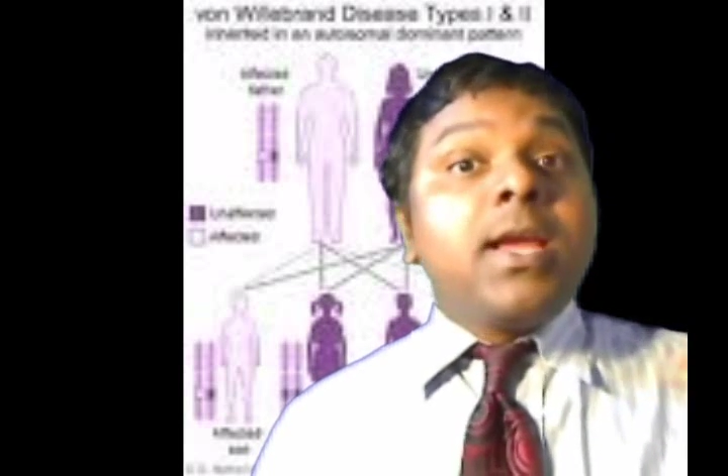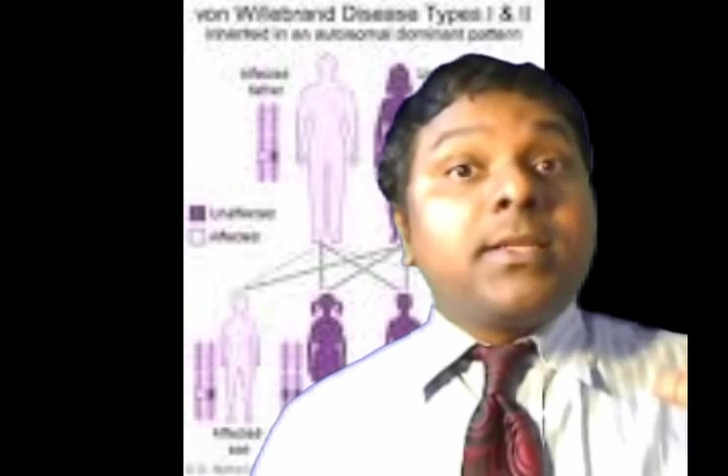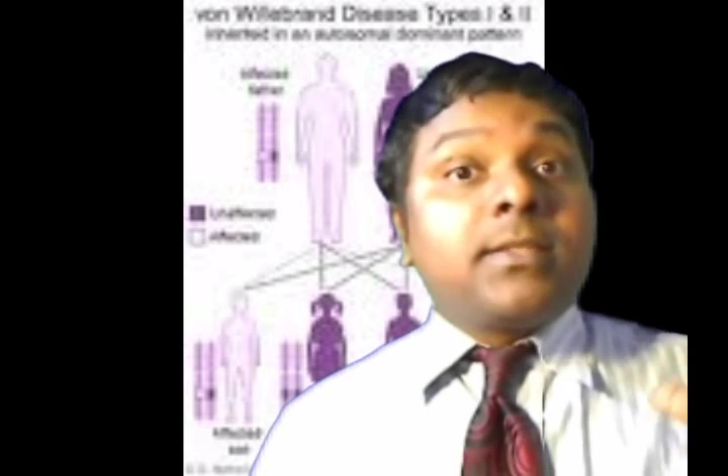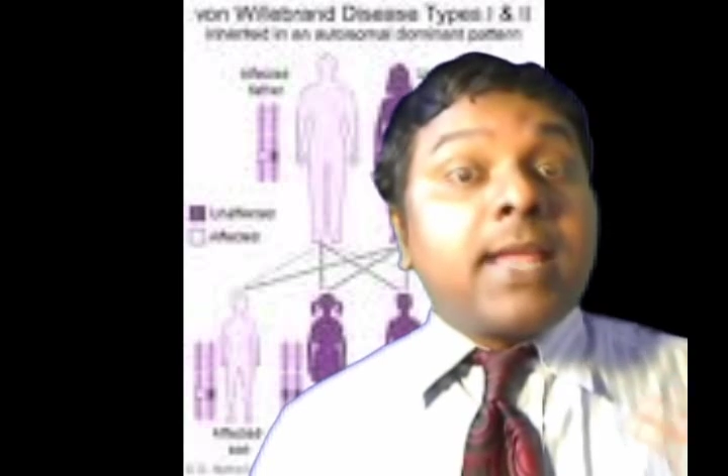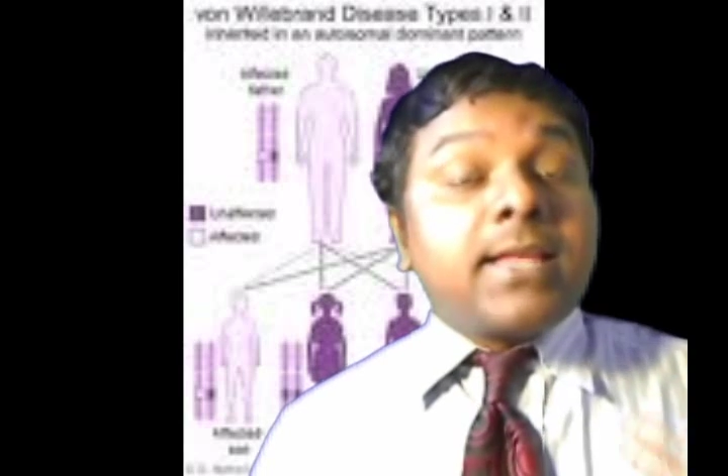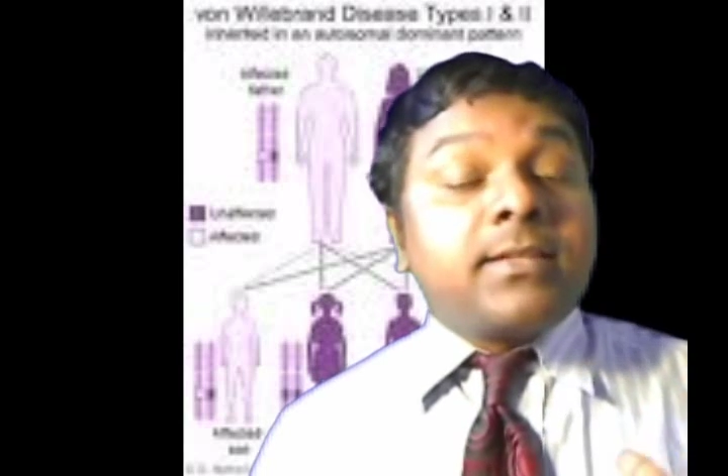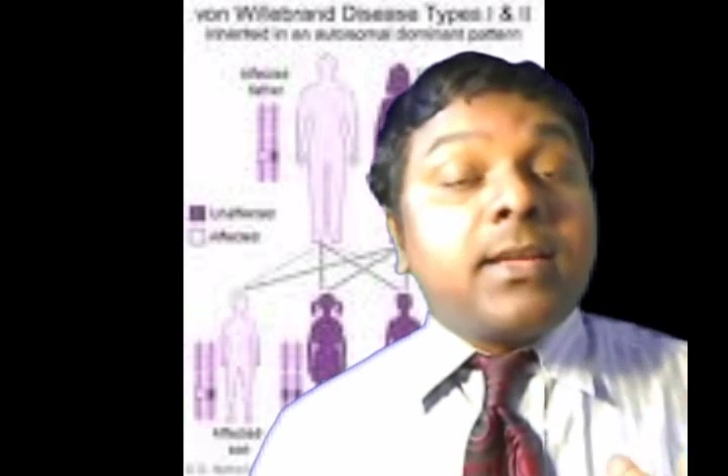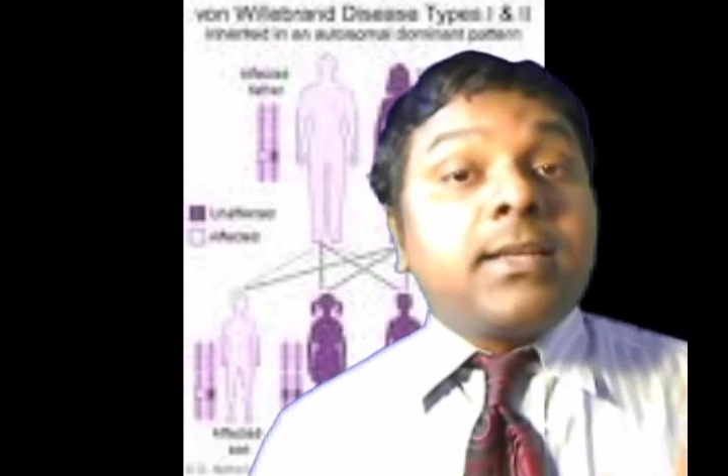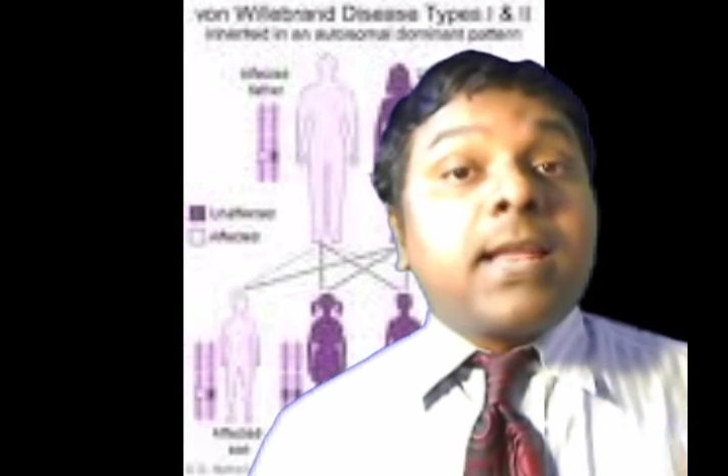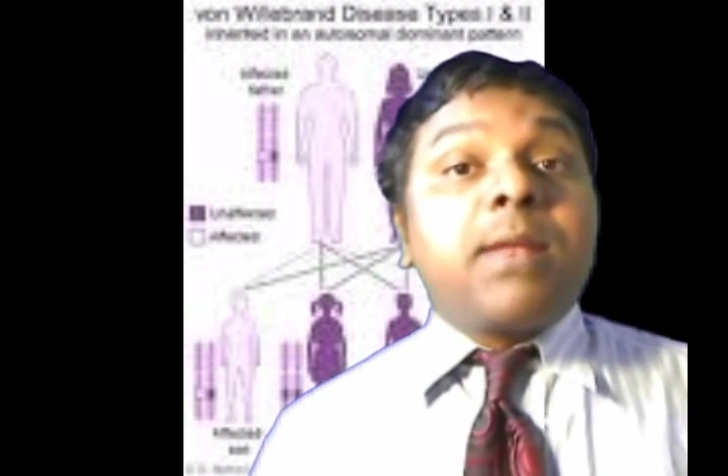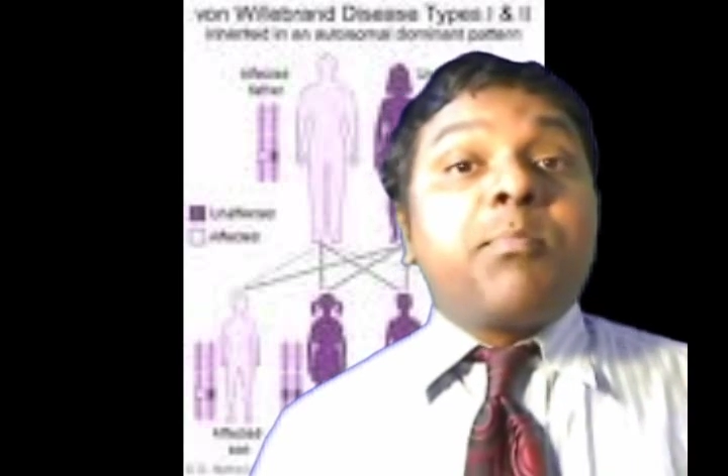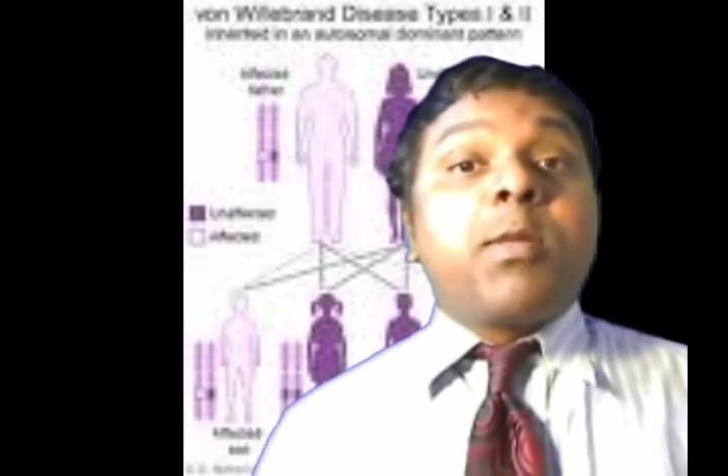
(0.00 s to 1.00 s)
it's less than
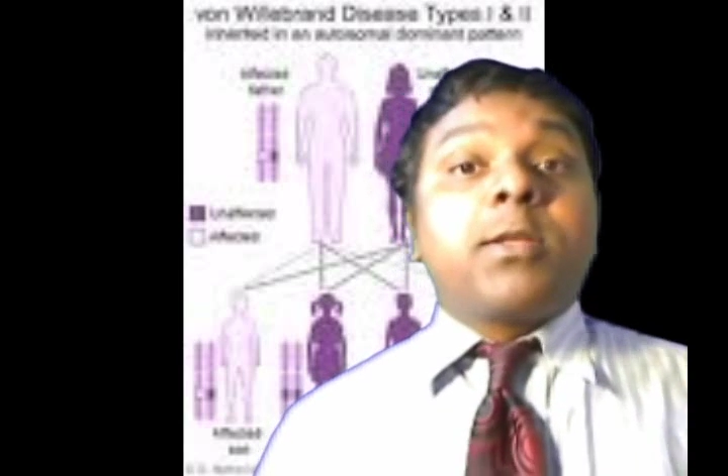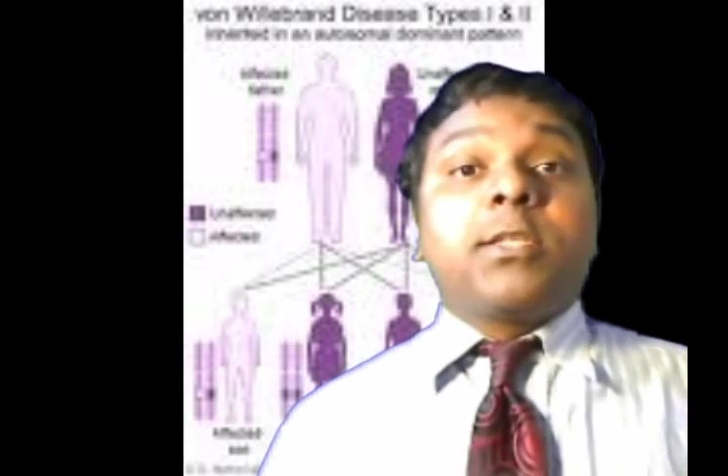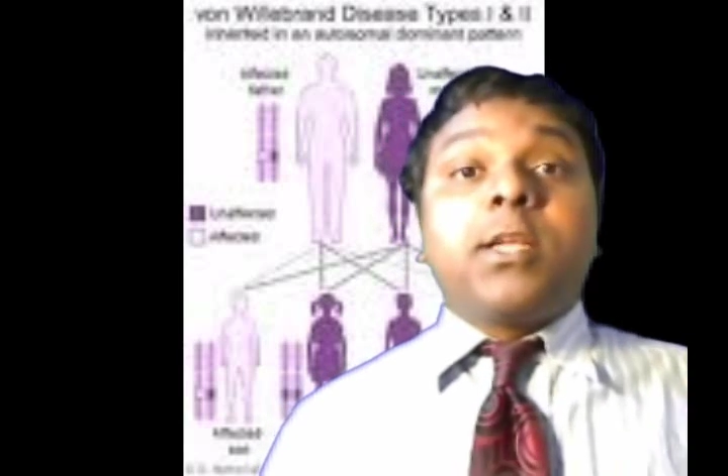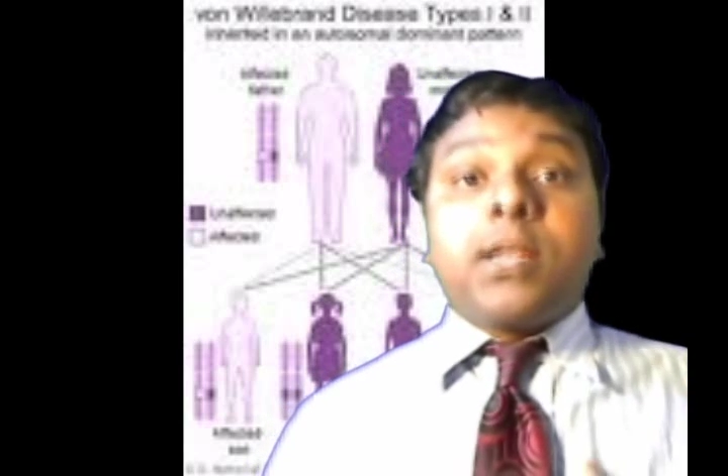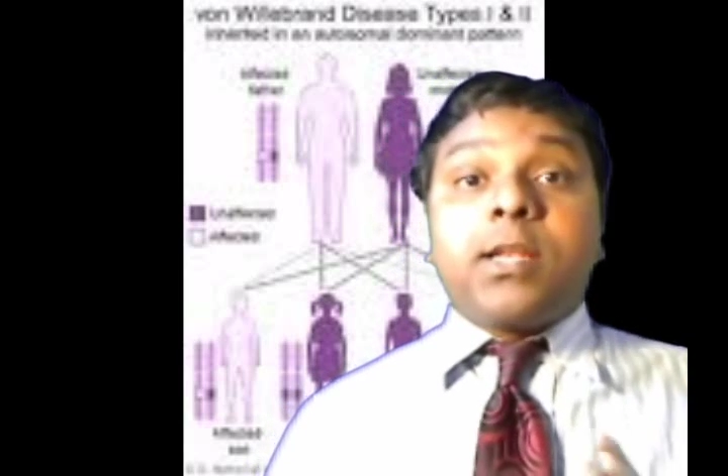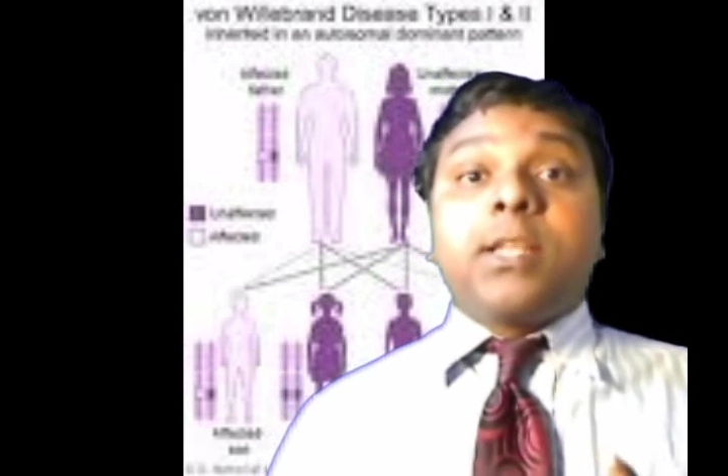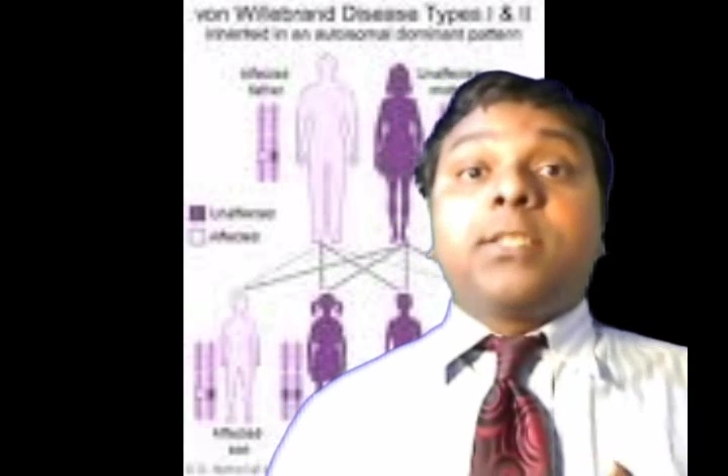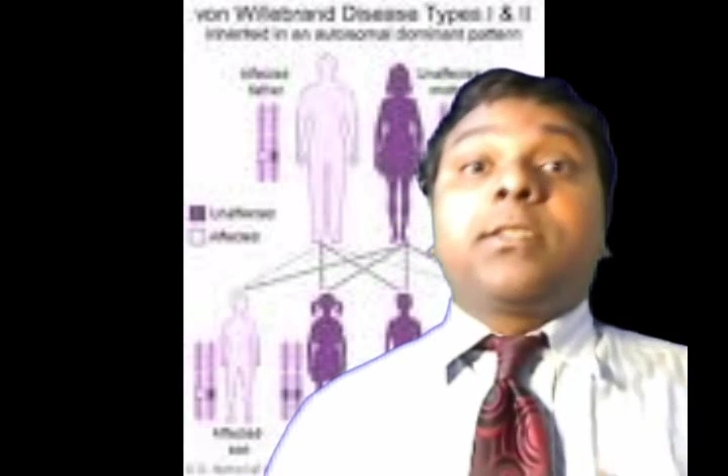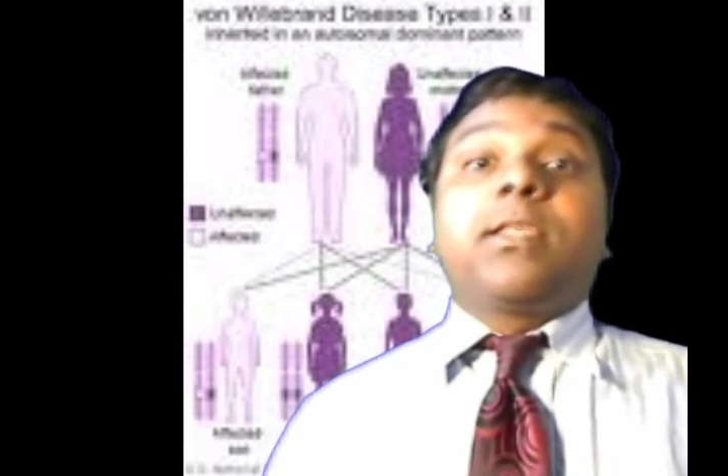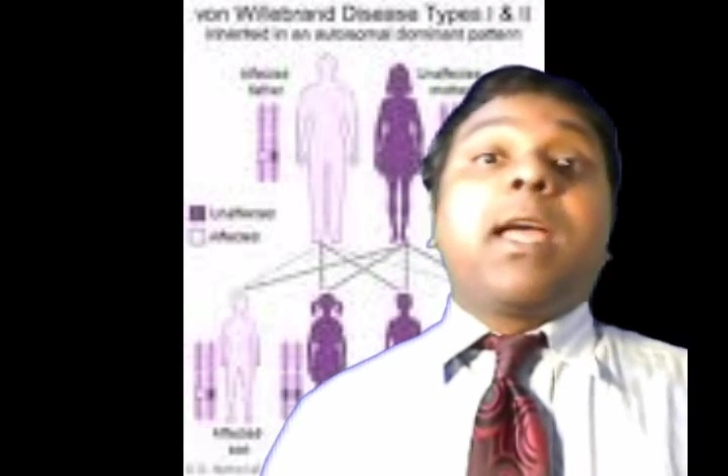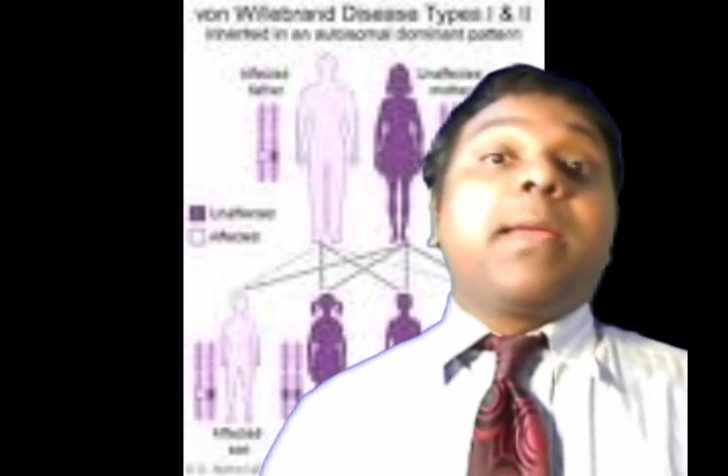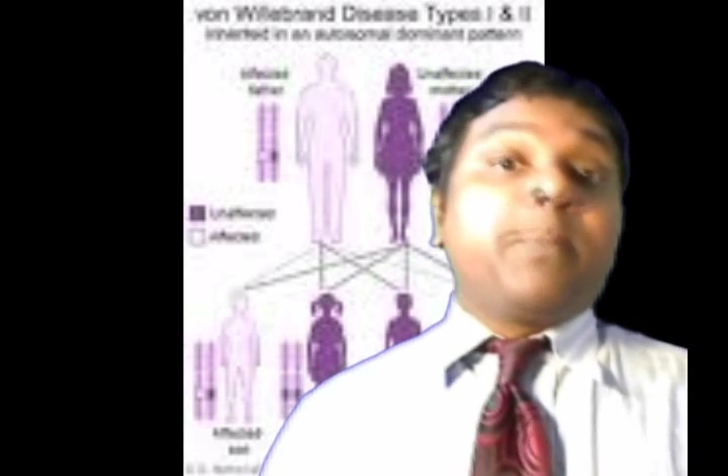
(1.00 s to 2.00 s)
10% it is
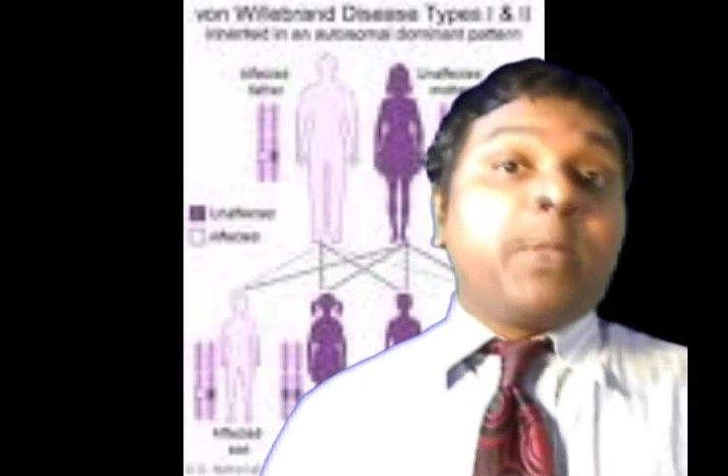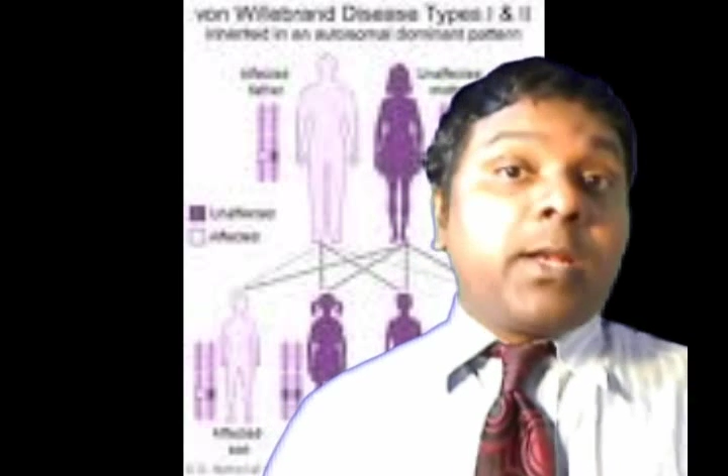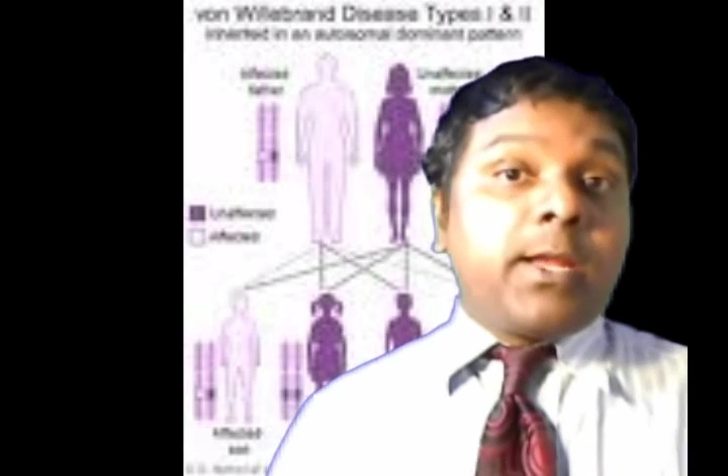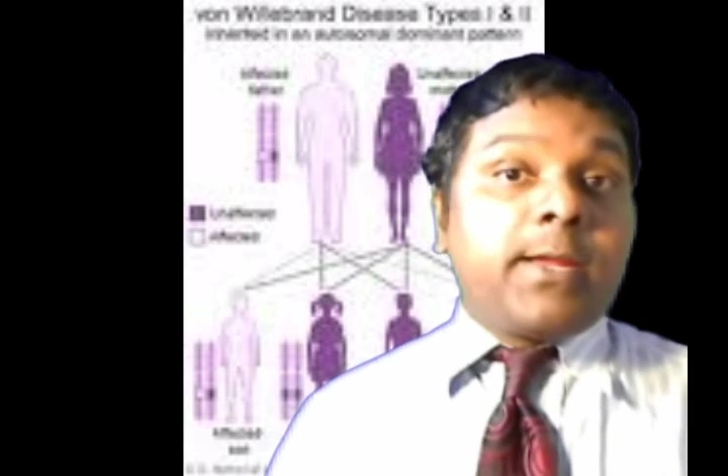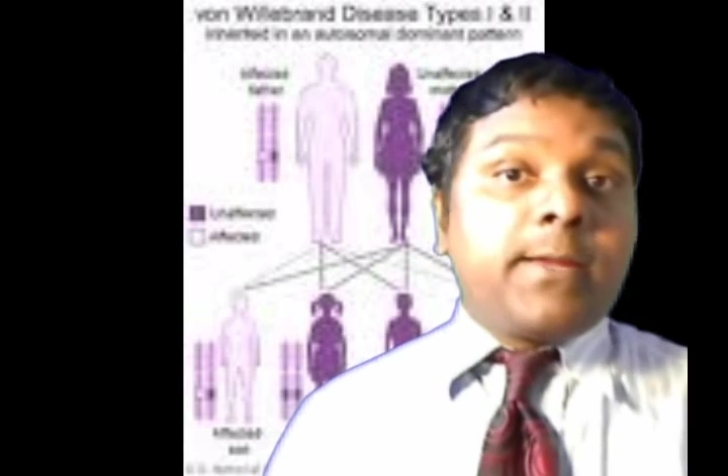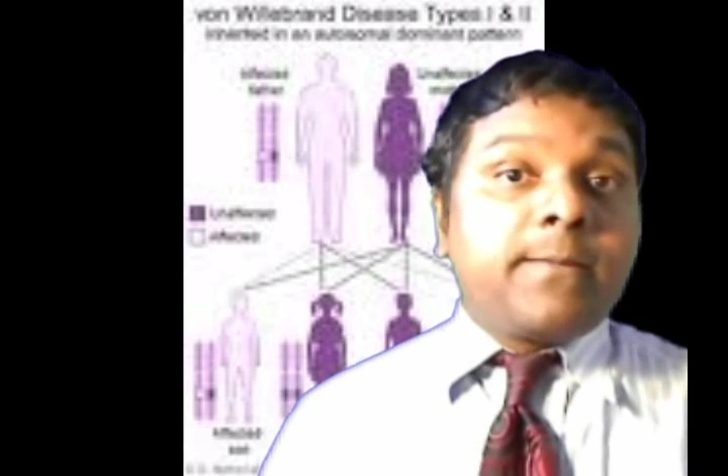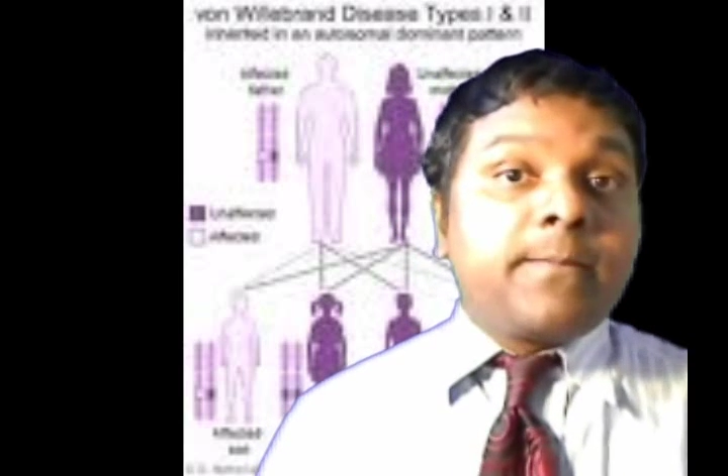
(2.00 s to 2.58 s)
type 3